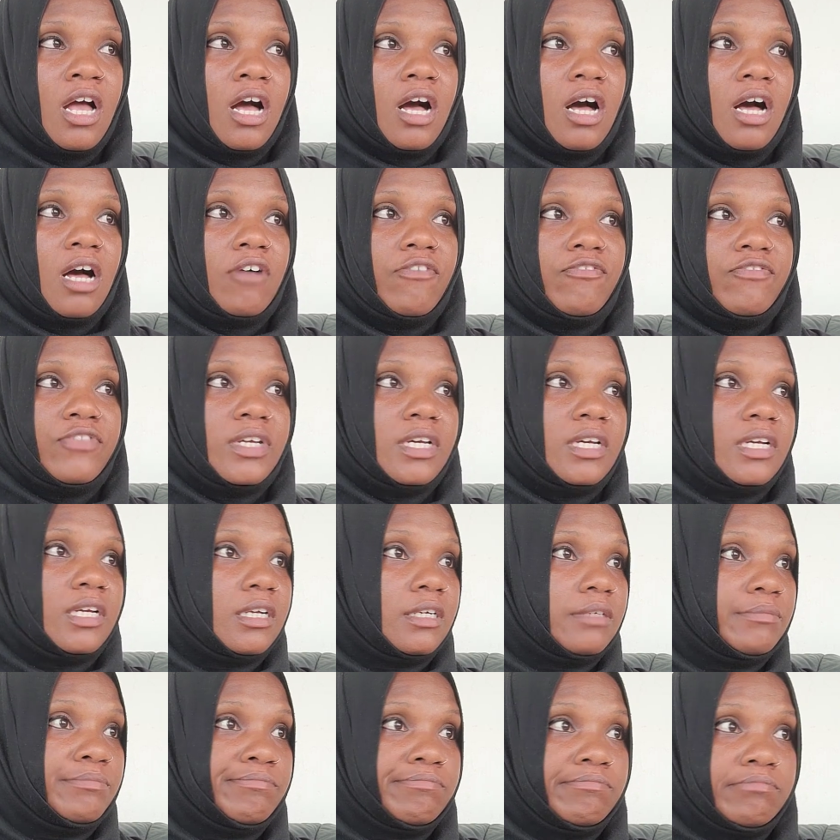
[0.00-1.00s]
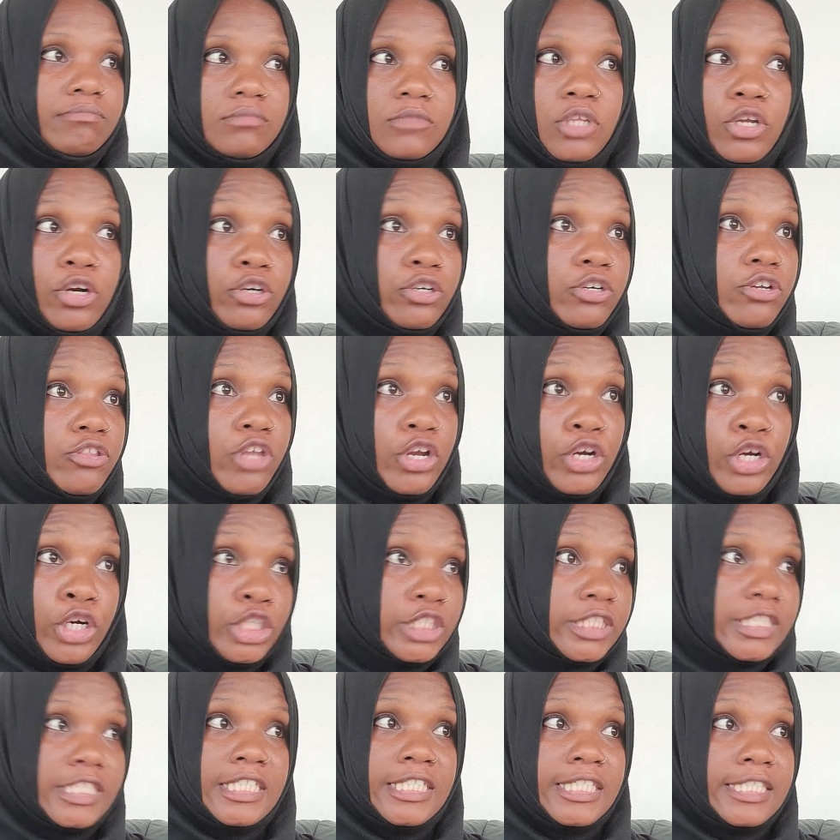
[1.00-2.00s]
of the the, the
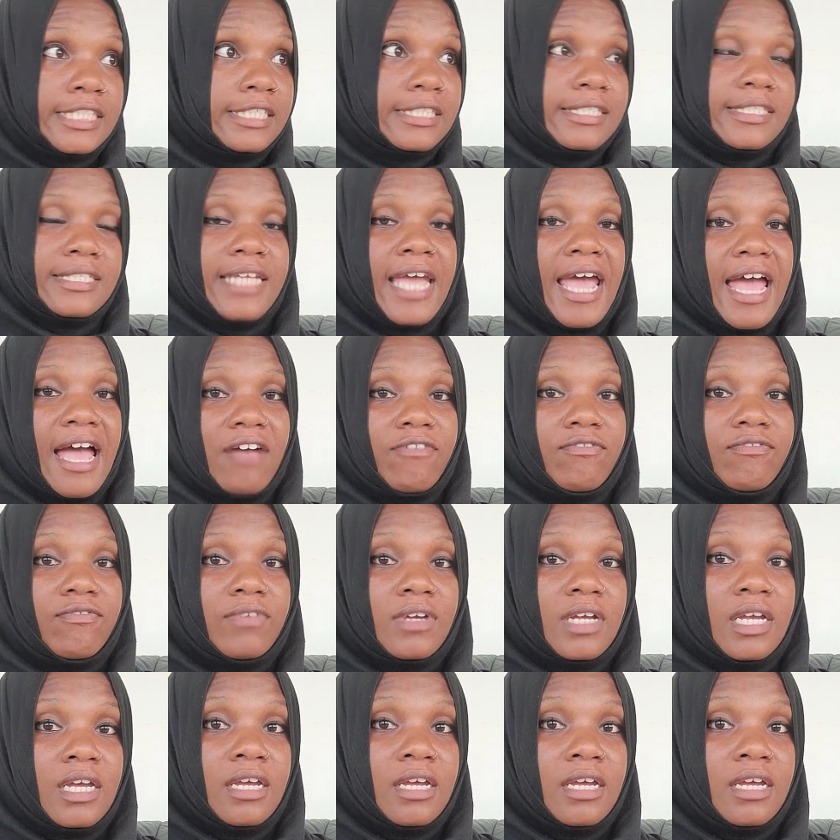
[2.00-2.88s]
nurses and the staff